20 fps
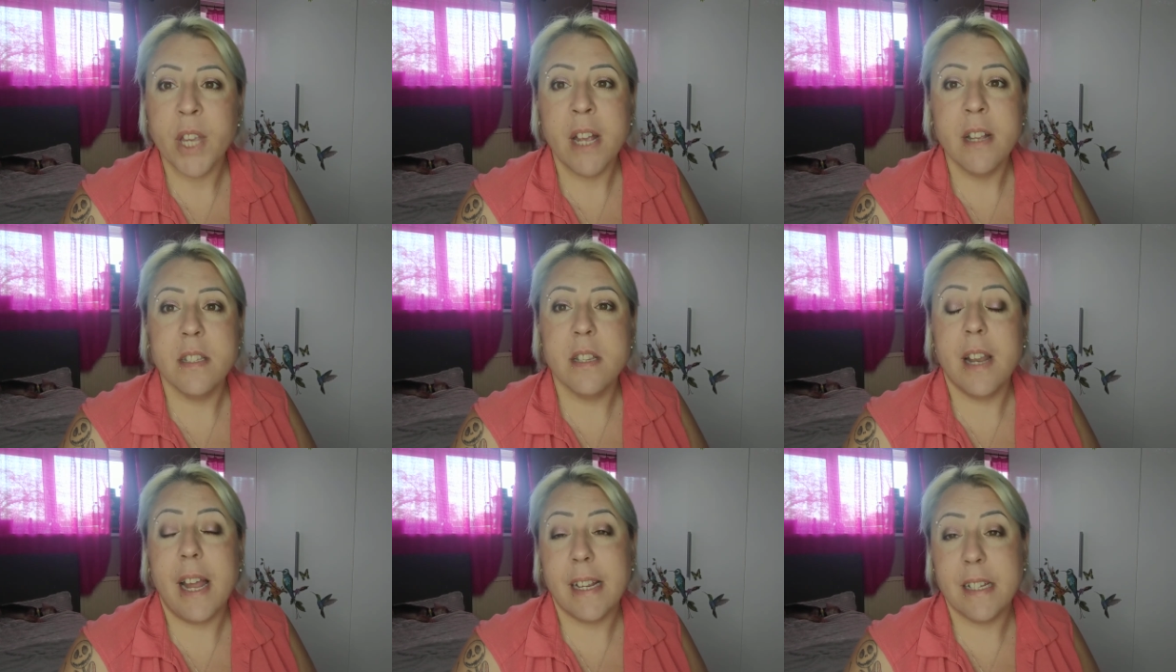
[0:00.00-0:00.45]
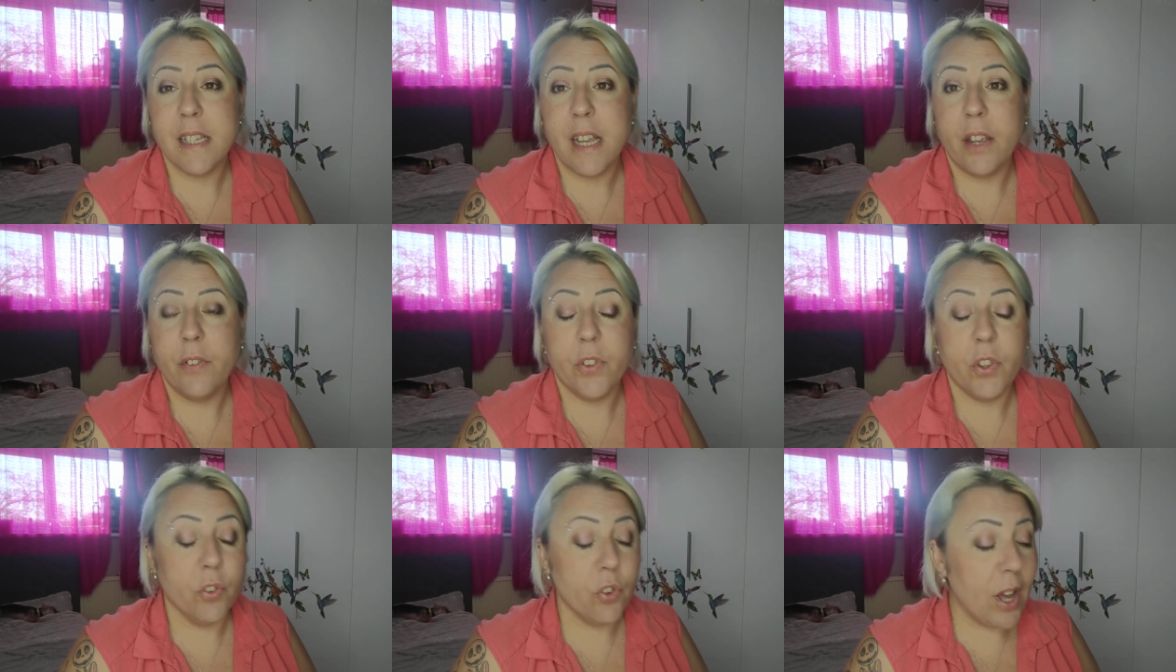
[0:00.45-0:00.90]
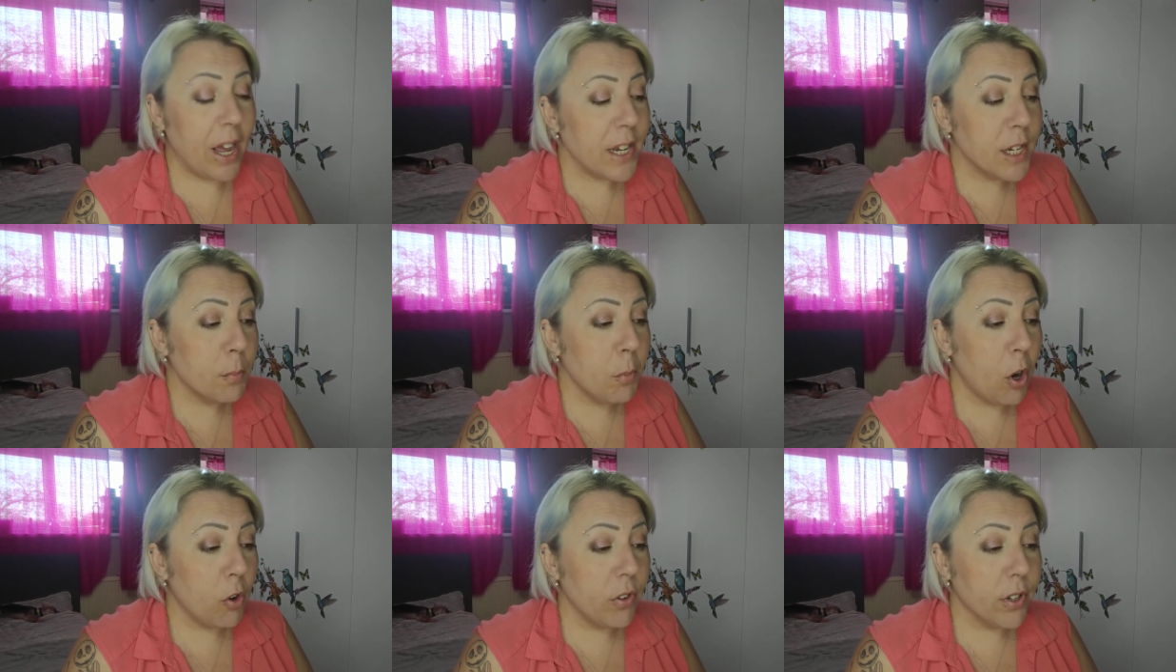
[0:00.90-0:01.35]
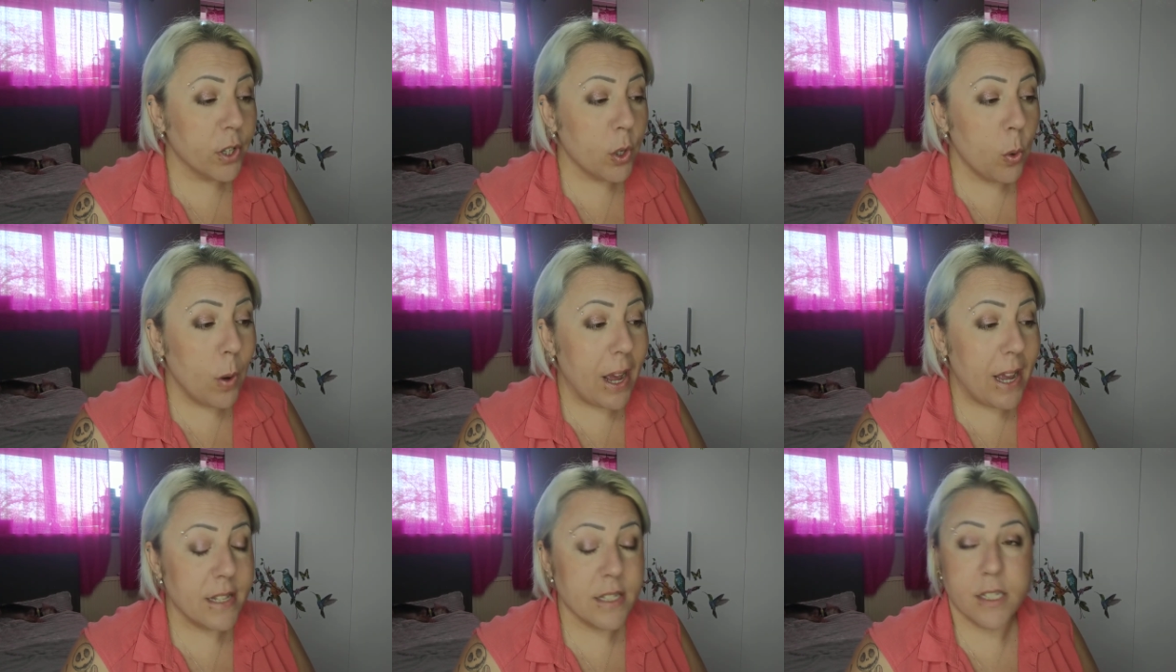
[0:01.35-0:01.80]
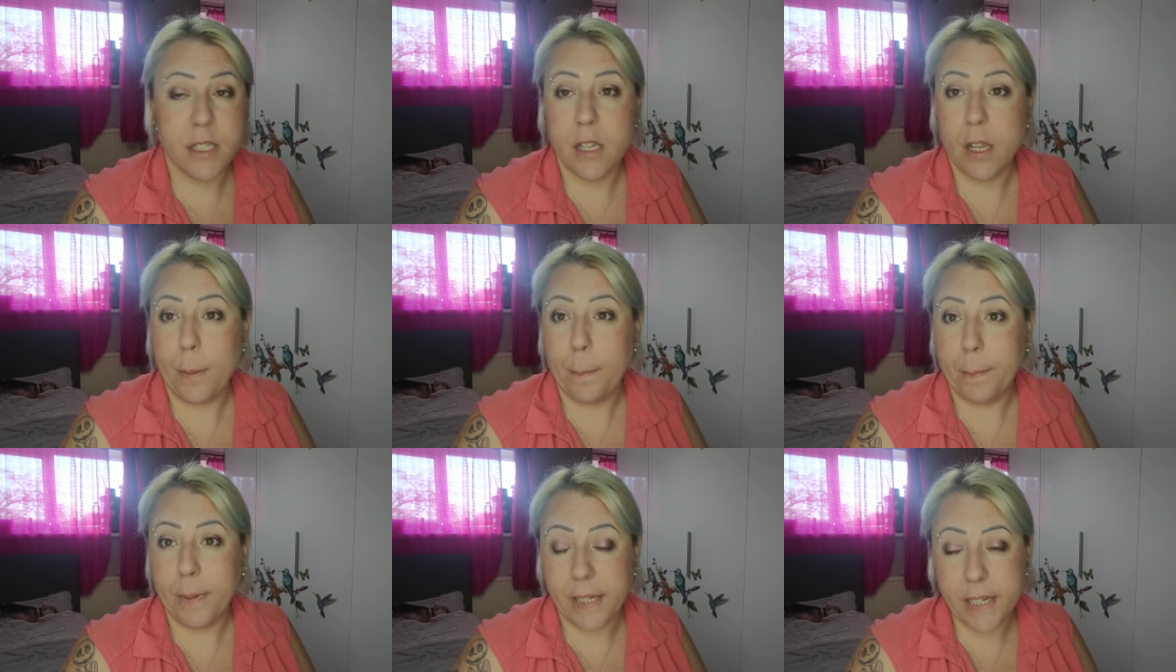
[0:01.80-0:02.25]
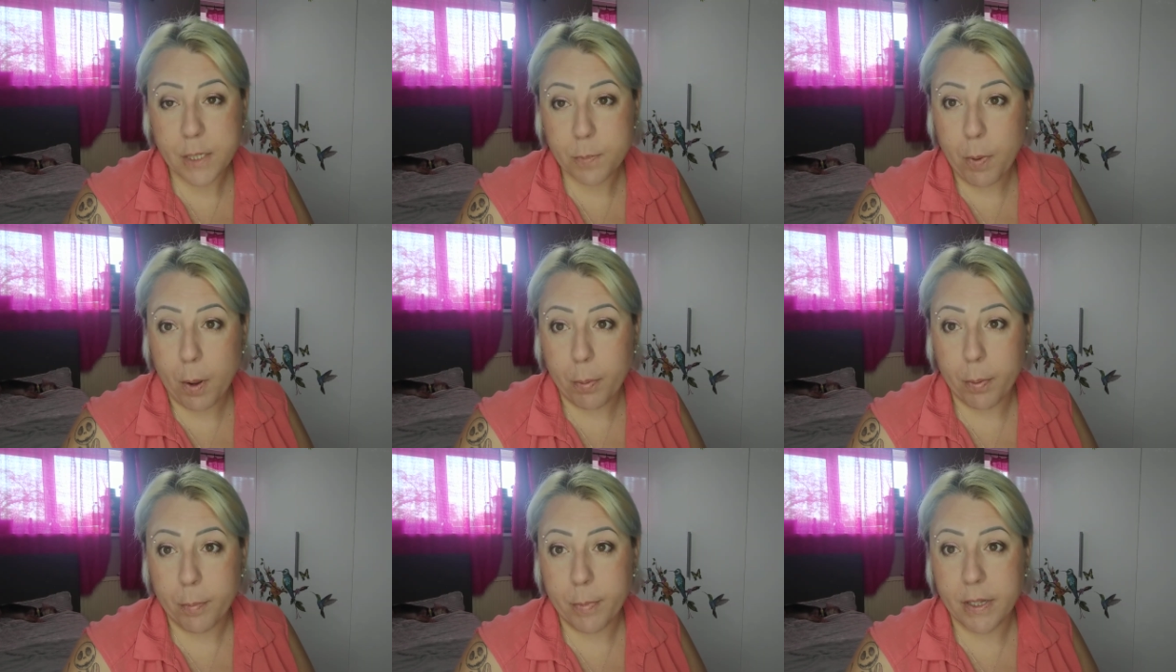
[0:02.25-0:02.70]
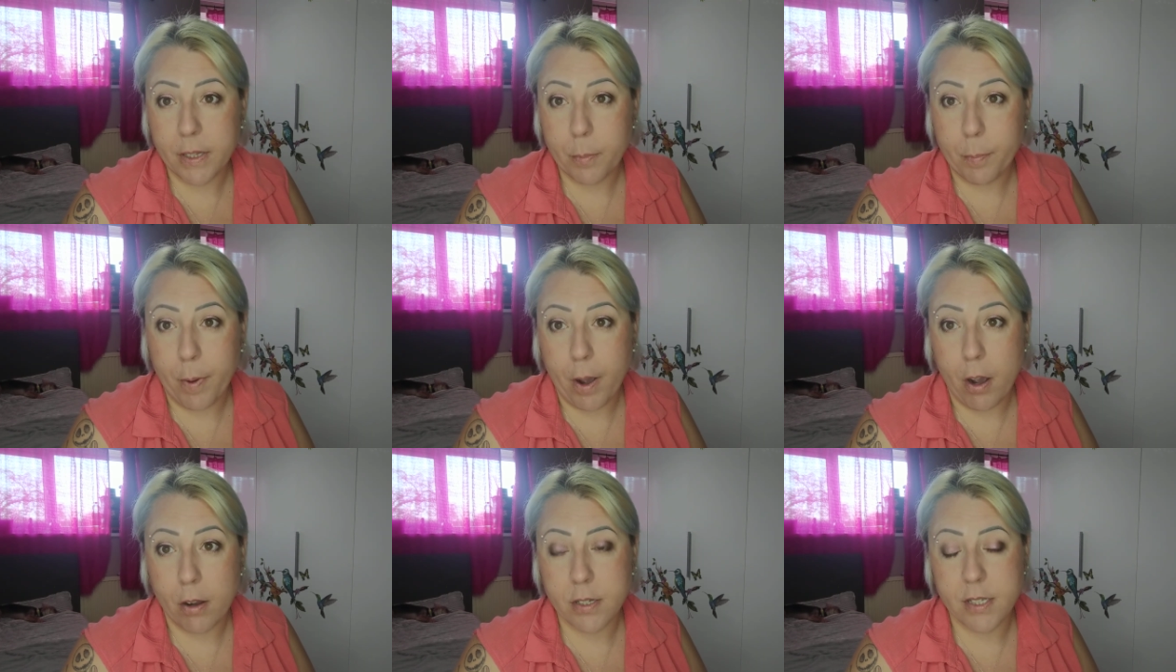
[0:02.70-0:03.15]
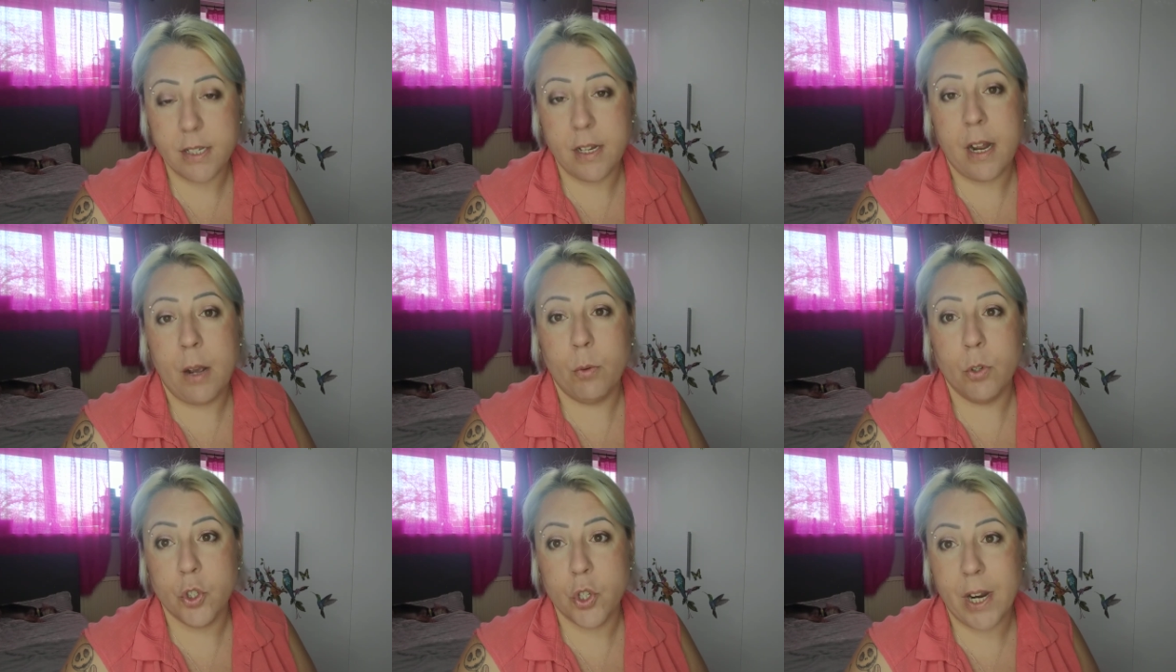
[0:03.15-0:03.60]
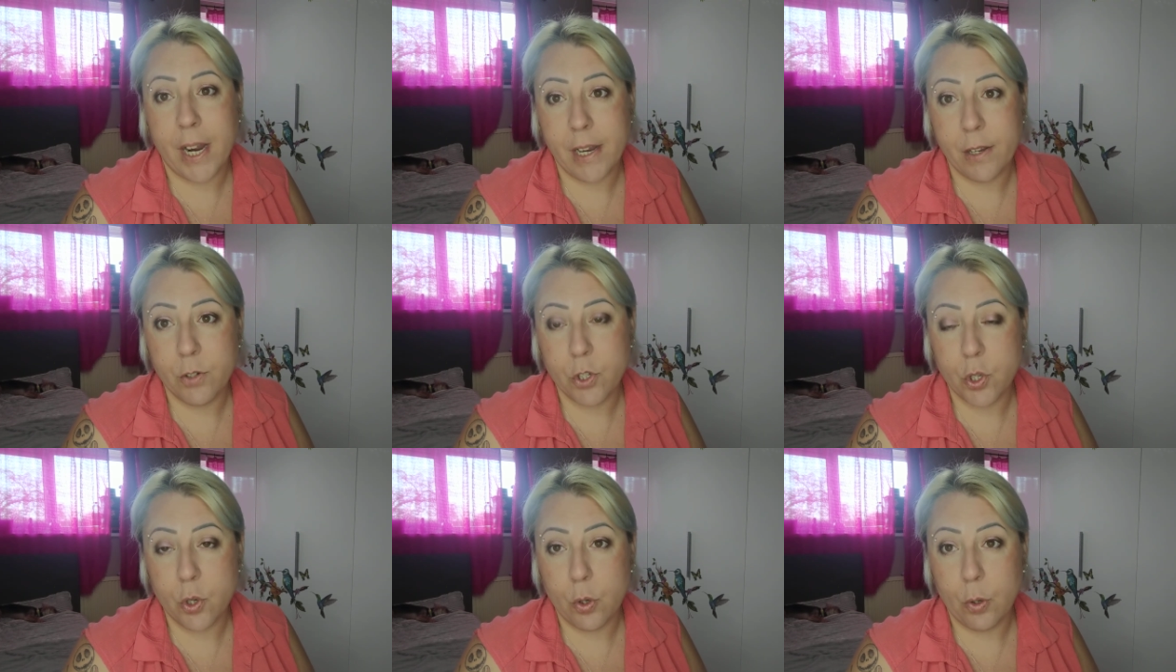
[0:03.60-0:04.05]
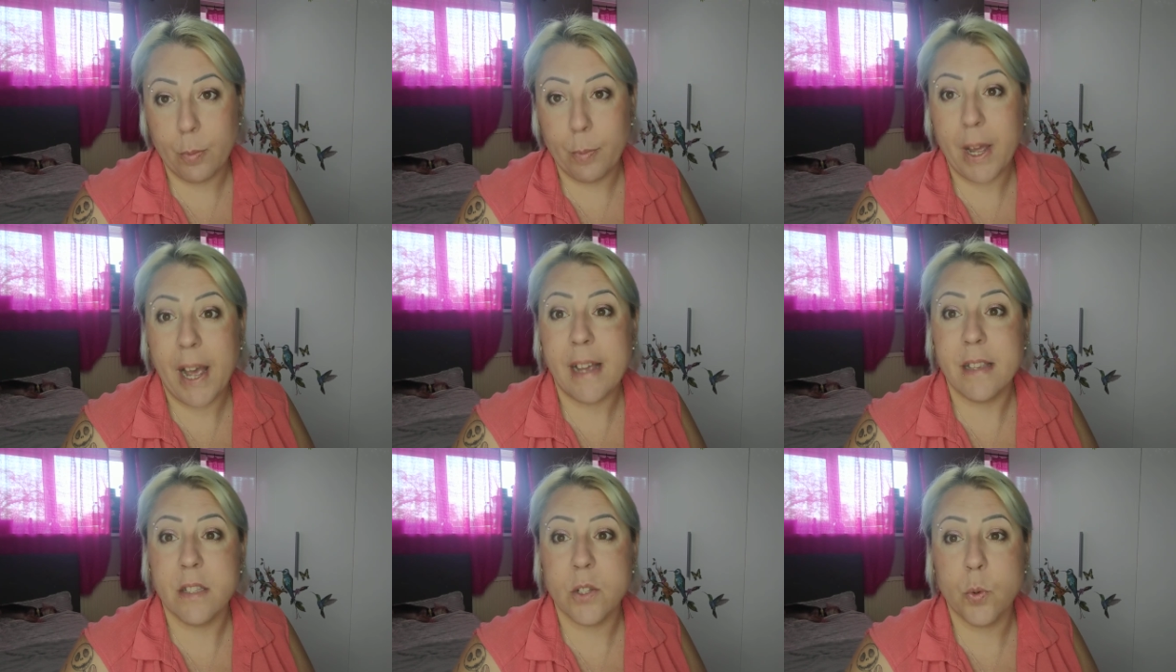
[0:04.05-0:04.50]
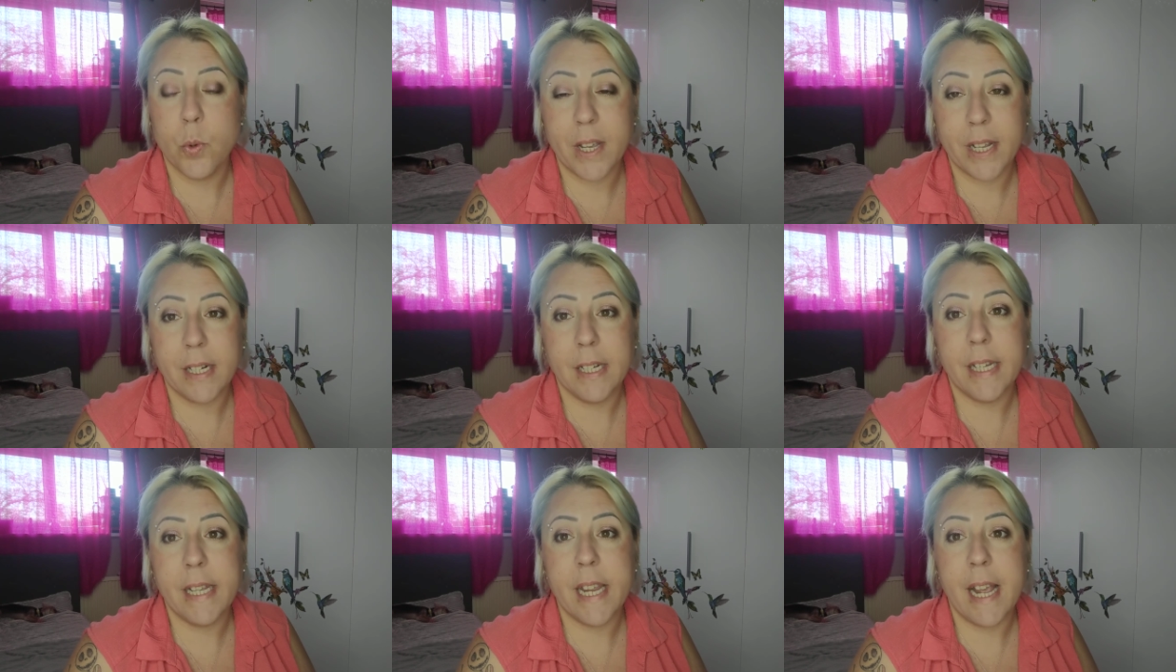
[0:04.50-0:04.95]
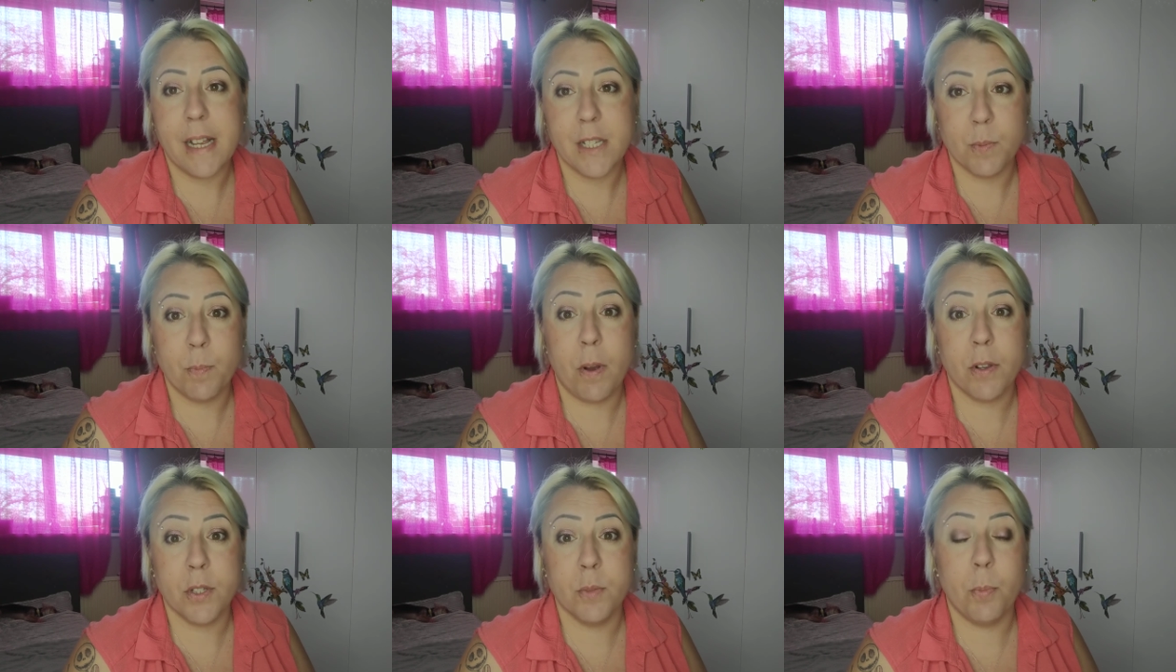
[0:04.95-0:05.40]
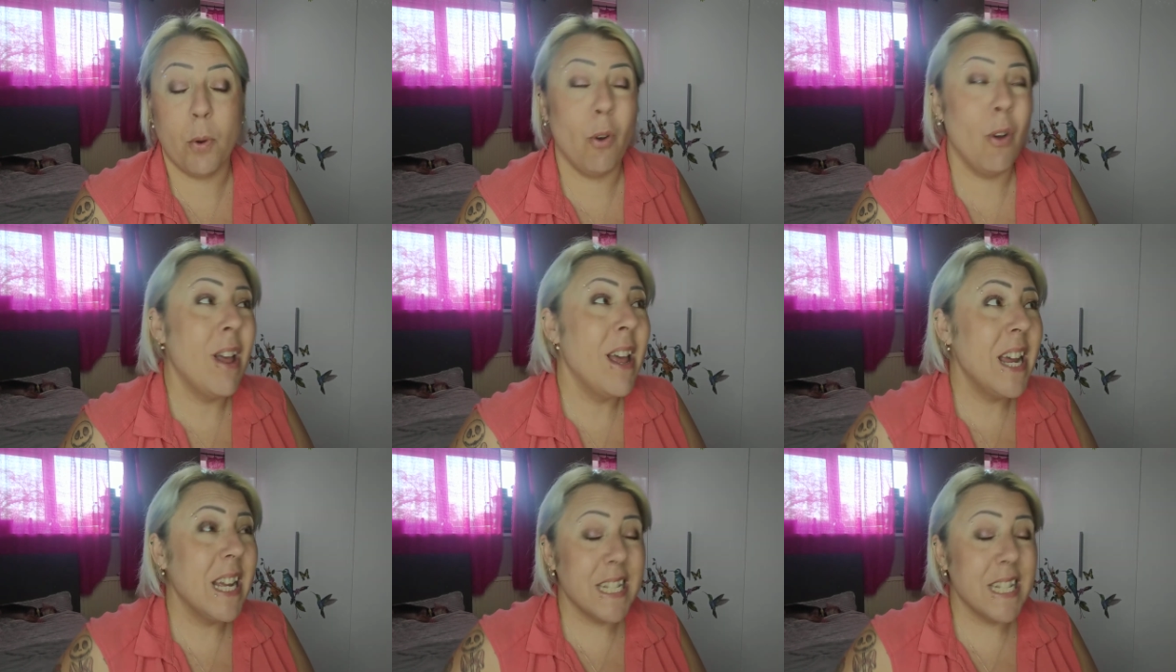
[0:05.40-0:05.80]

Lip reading: So like I say, if you've got any more requests, please pop them in the box, and I will try and do them as quickly as possible.